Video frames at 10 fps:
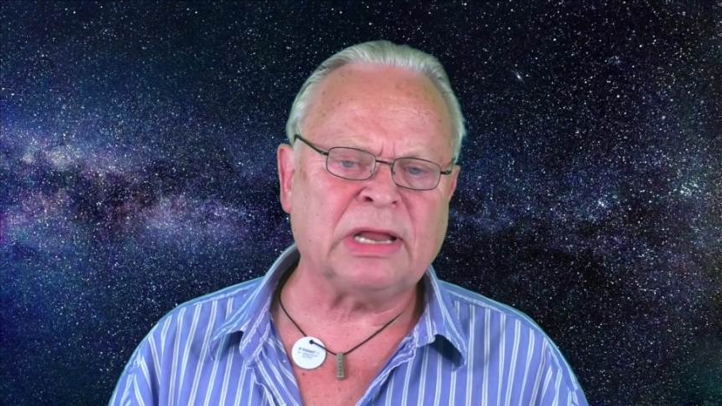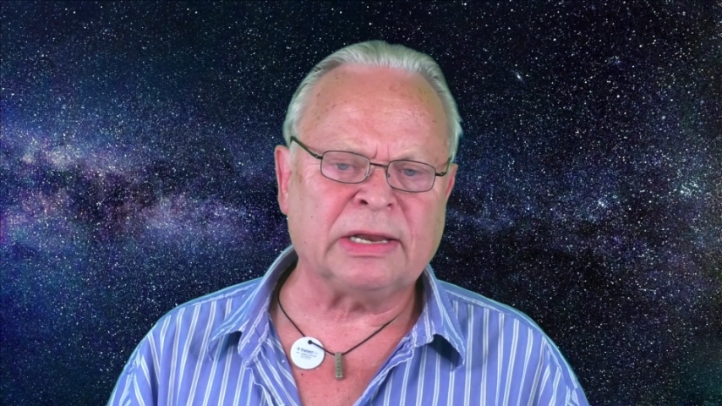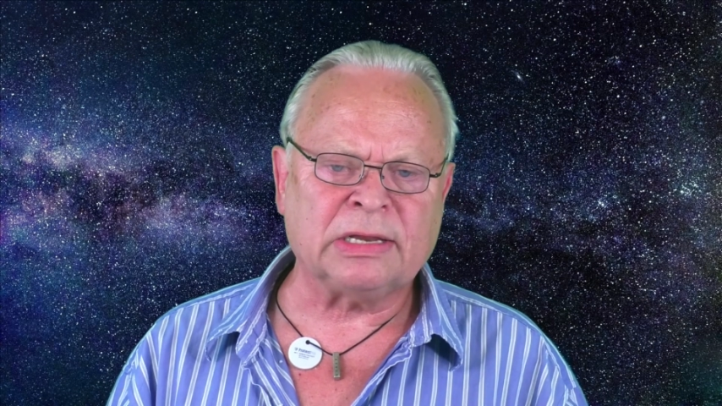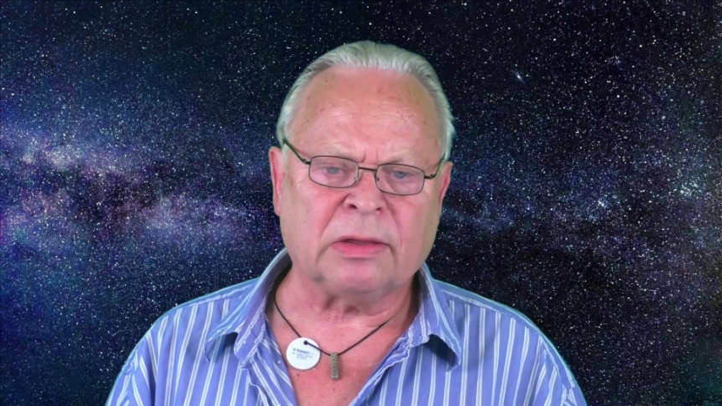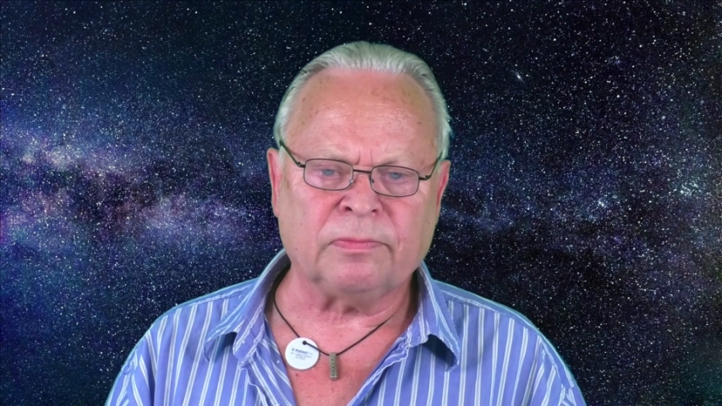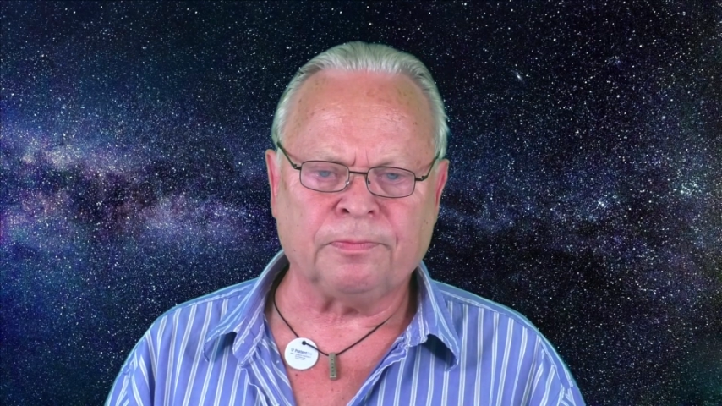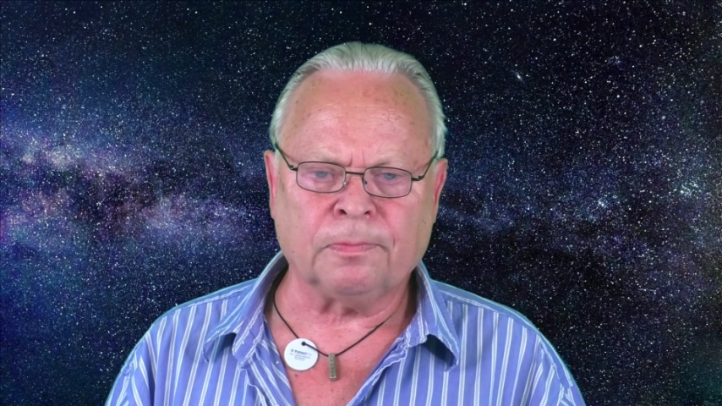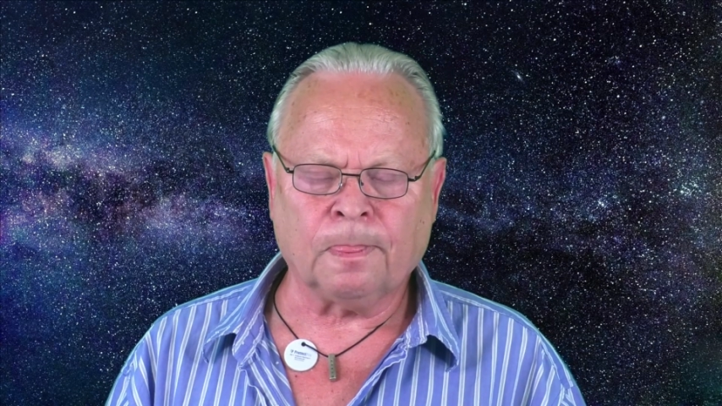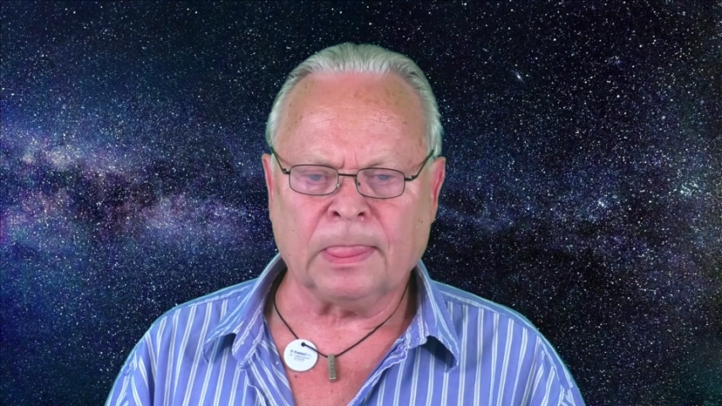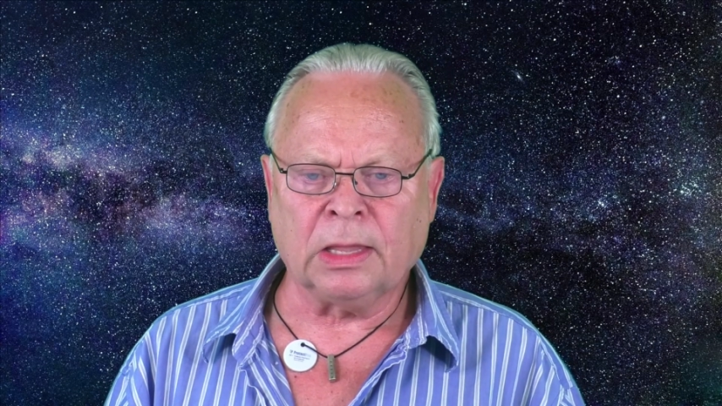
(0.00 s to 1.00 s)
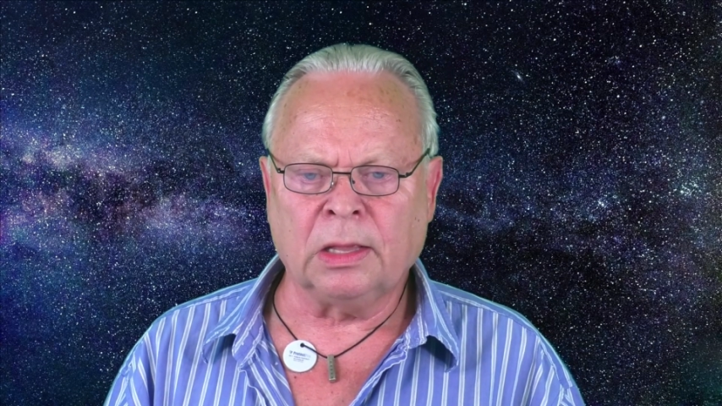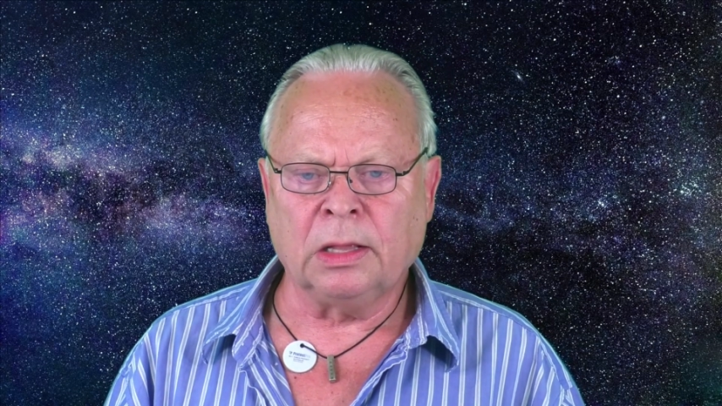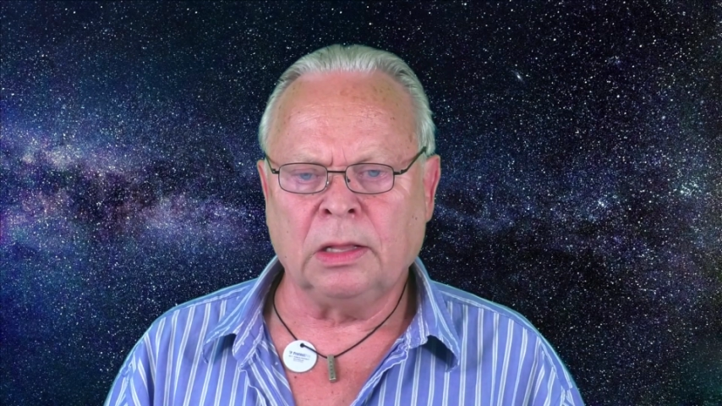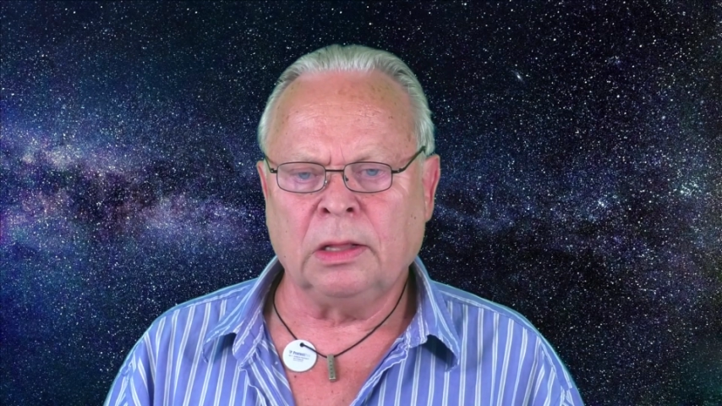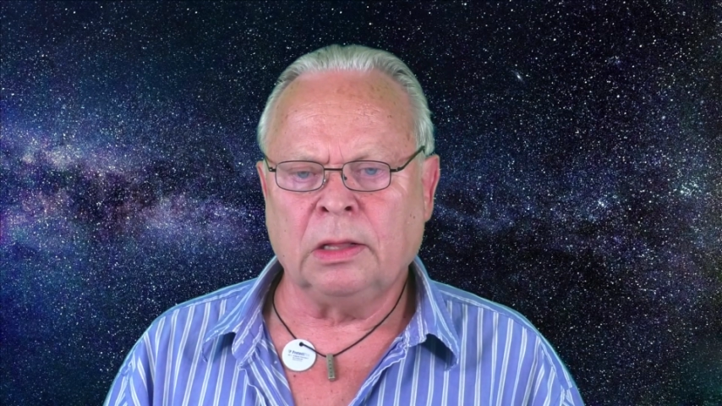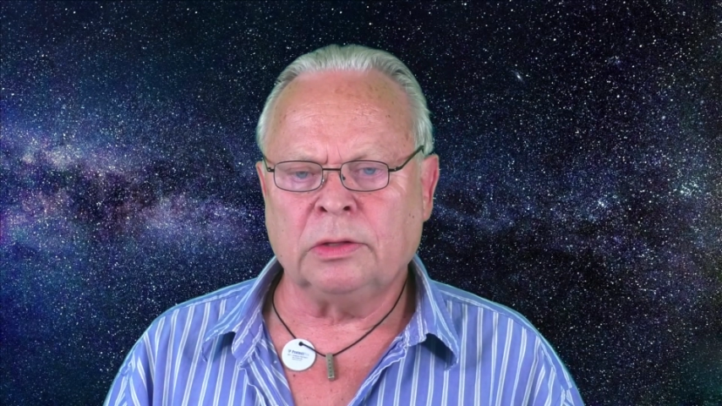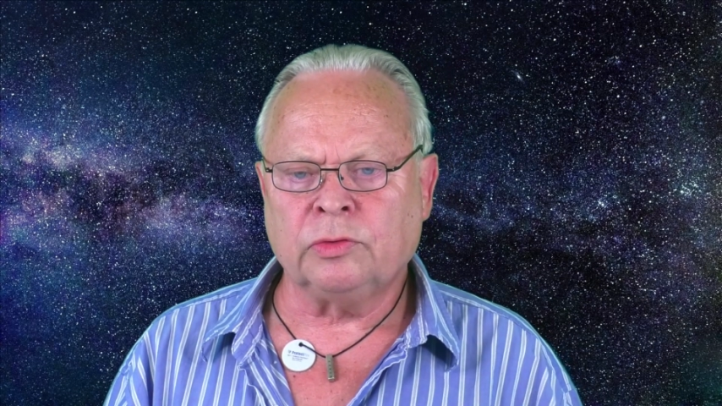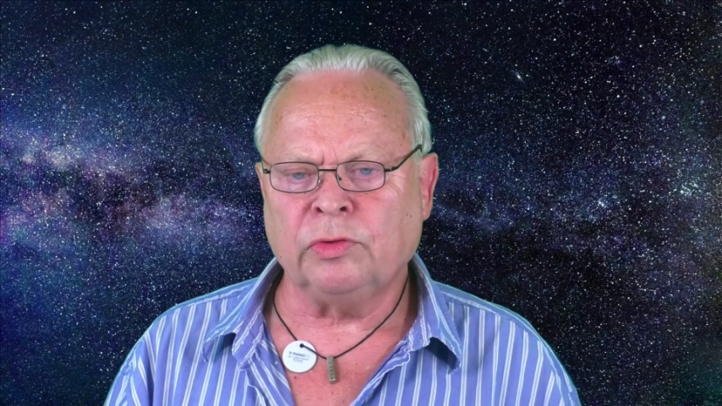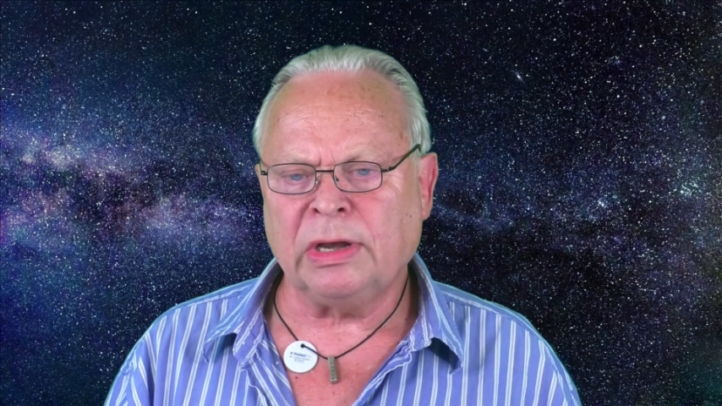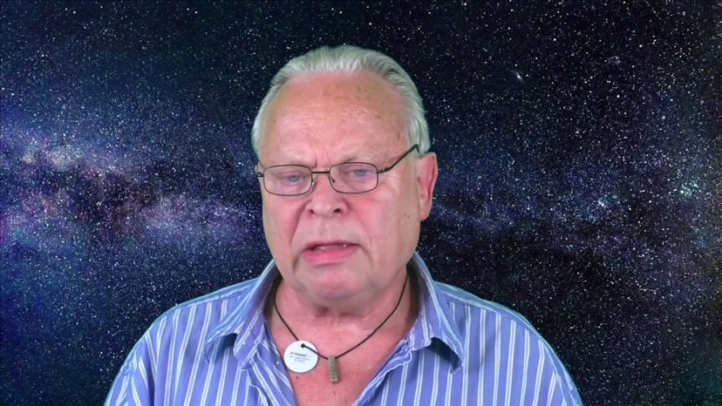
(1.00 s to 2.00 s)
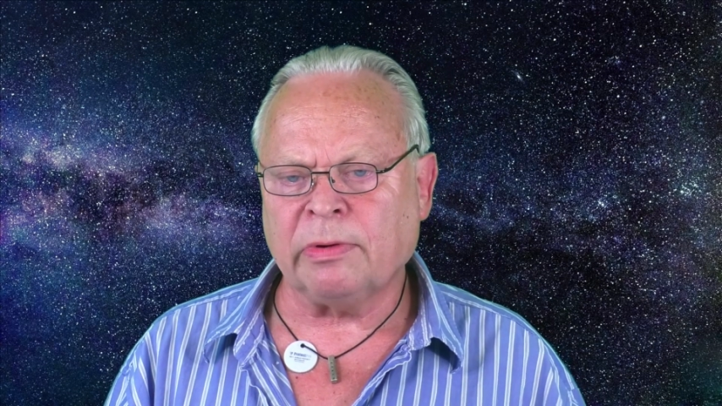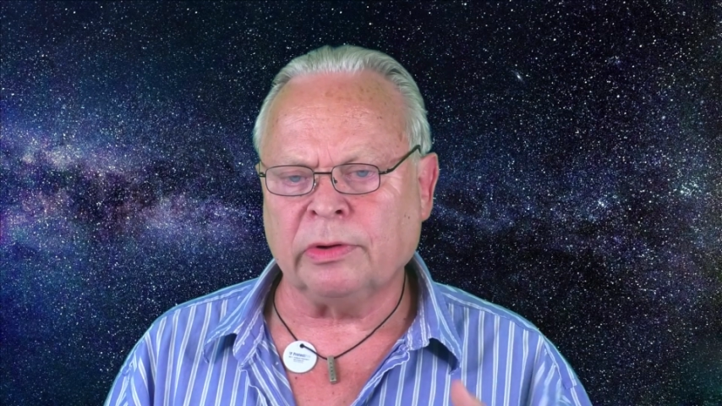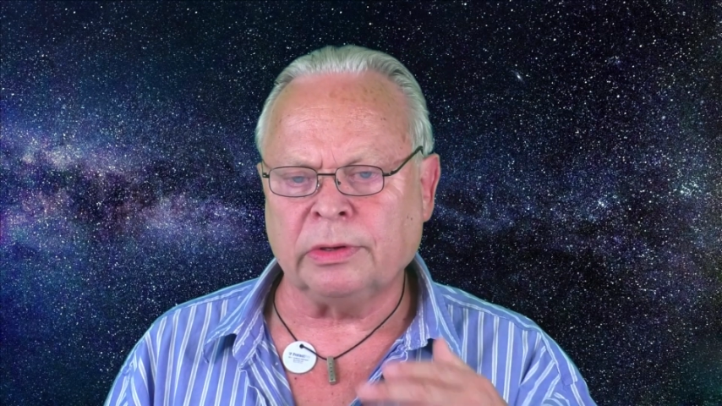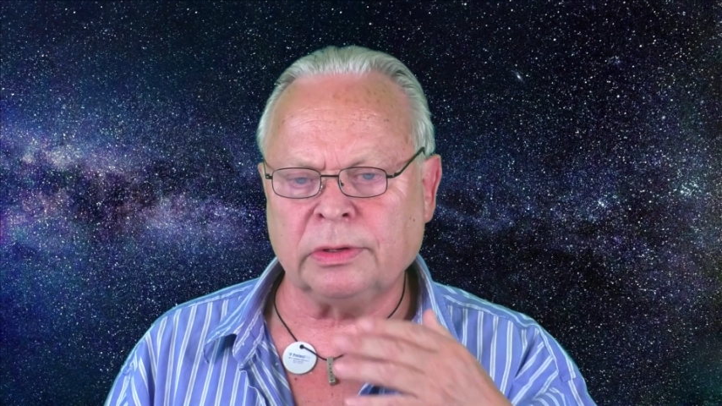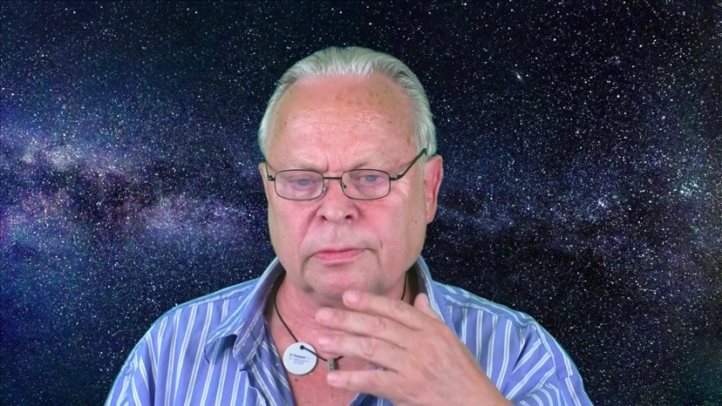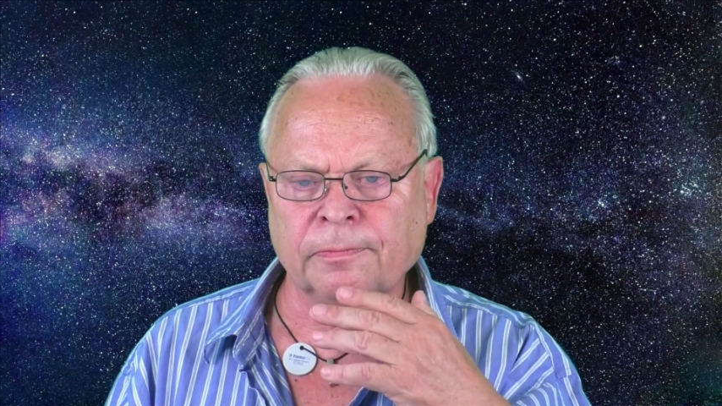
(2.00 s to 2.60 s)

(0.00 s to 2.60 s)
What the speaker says: nighttime through your neighborhood